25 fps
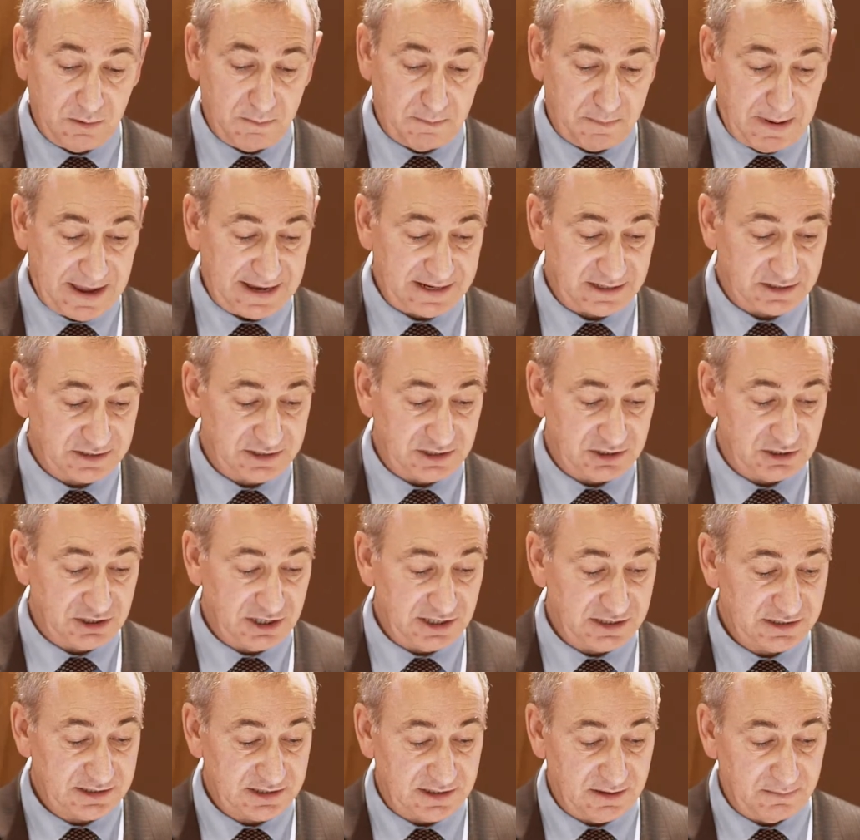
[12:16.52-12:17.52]
Bank
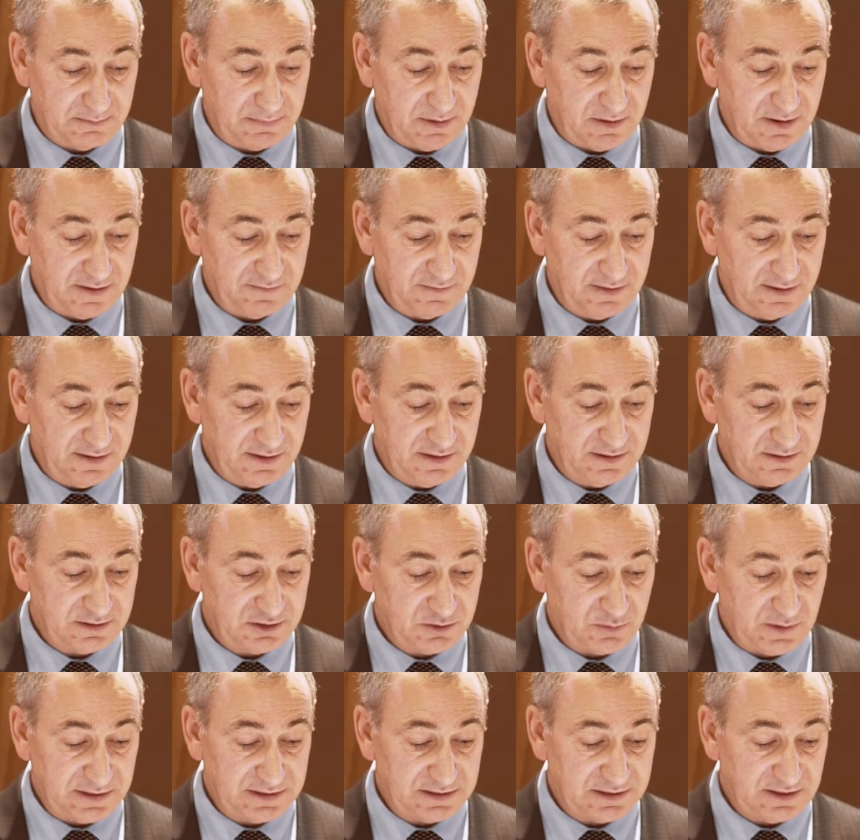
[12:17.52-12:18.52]
suggests that by
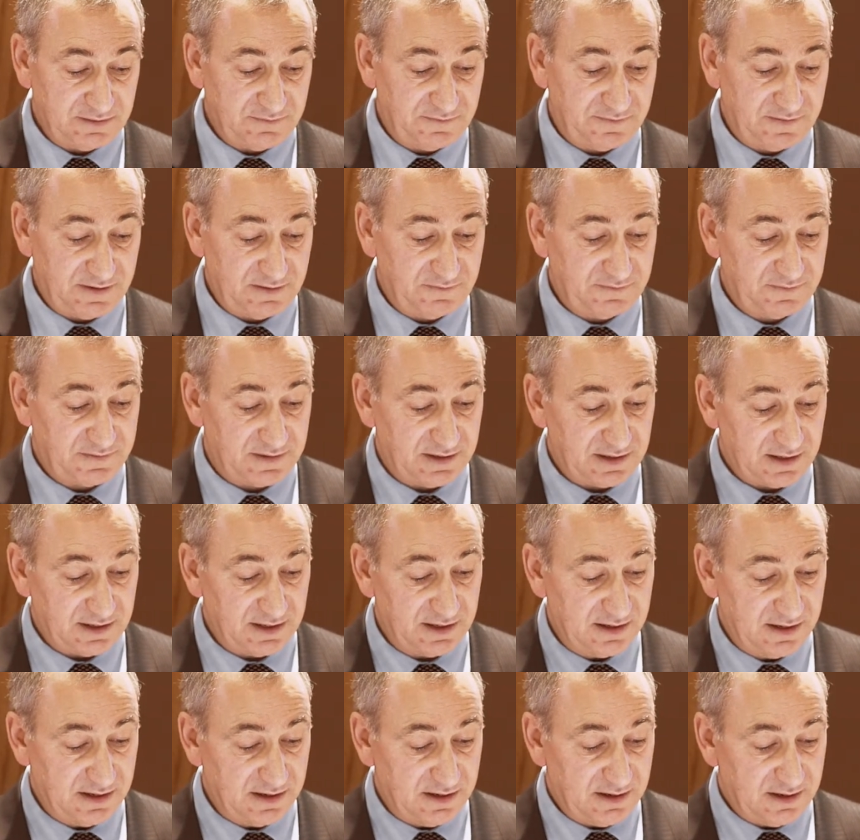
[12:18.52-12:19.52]
2050,
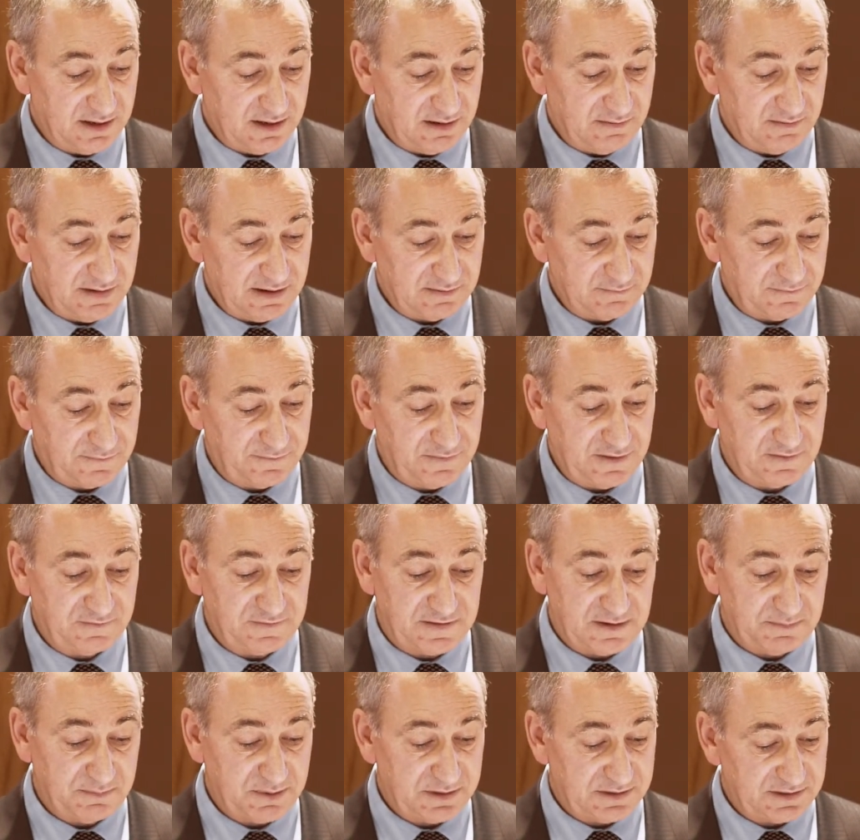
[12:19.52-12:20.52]
around
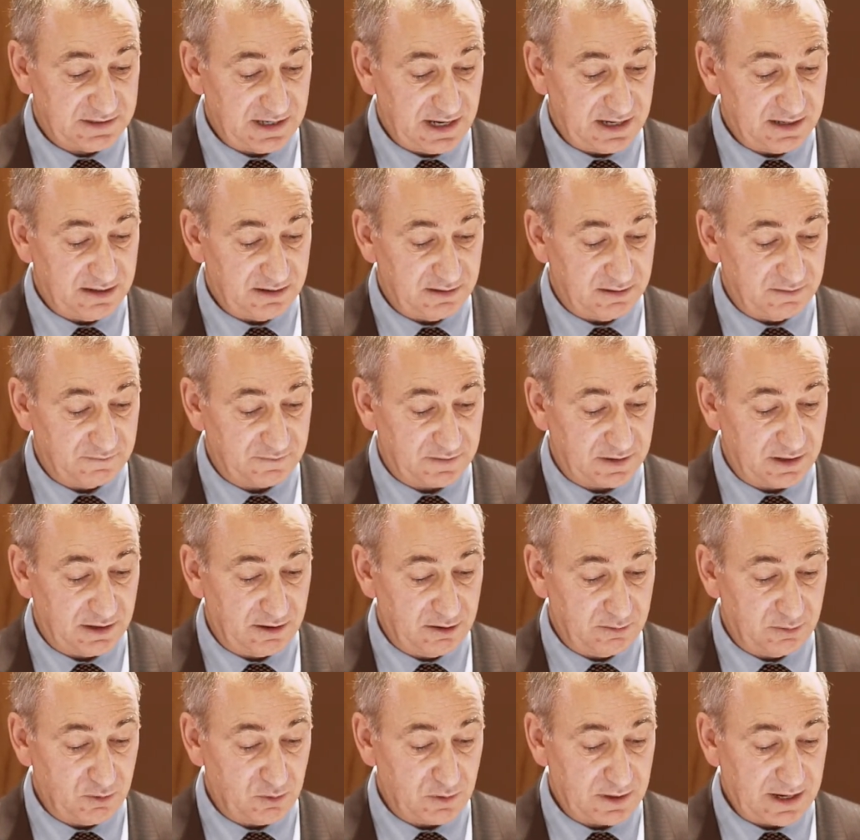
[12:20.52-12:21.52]
50% of
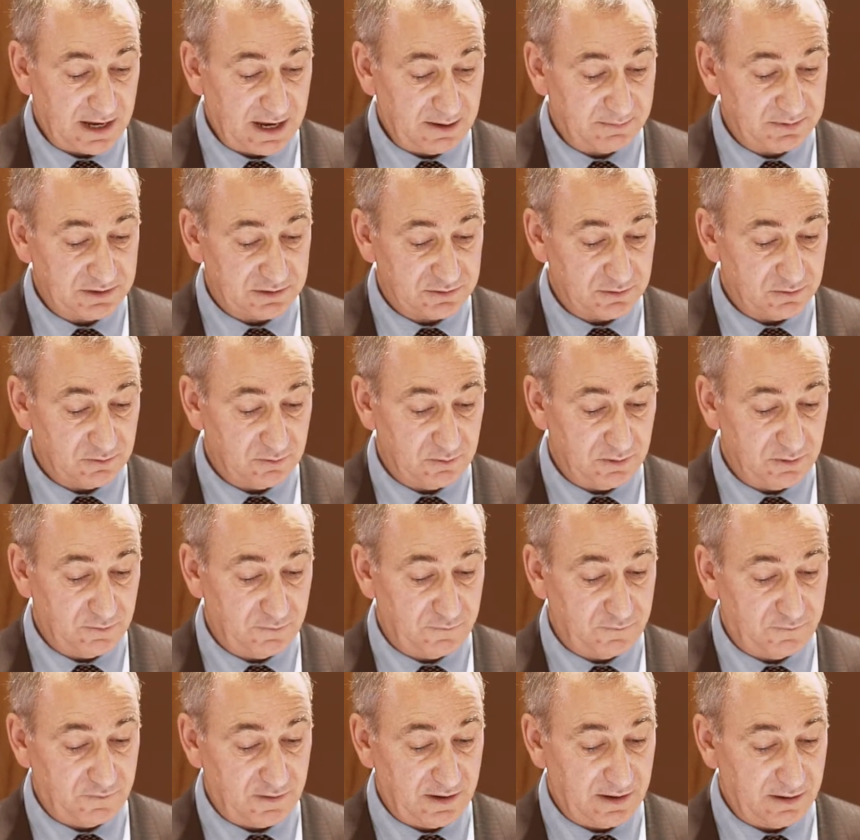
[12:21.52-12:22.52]
global capital will
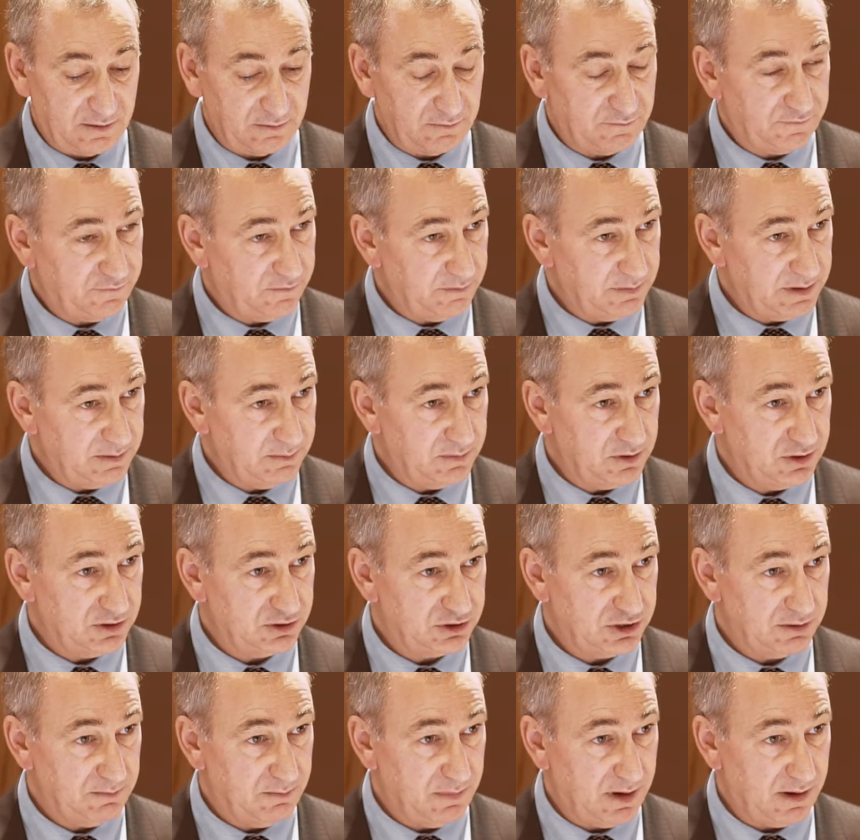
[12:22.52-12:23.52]
flow from
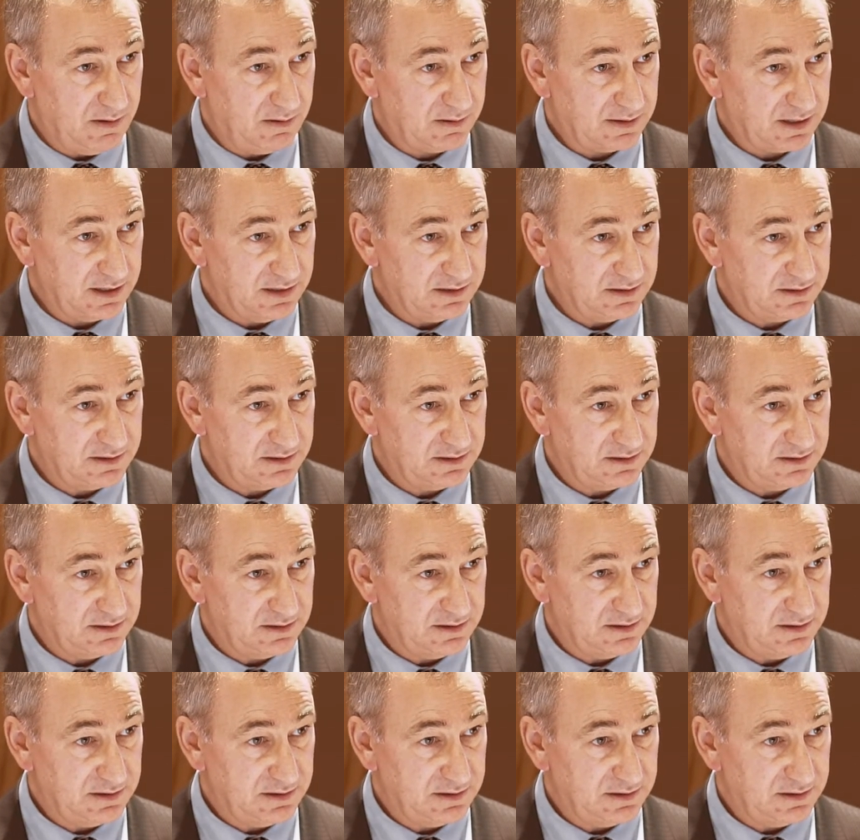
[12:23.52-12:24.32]
emerging markets.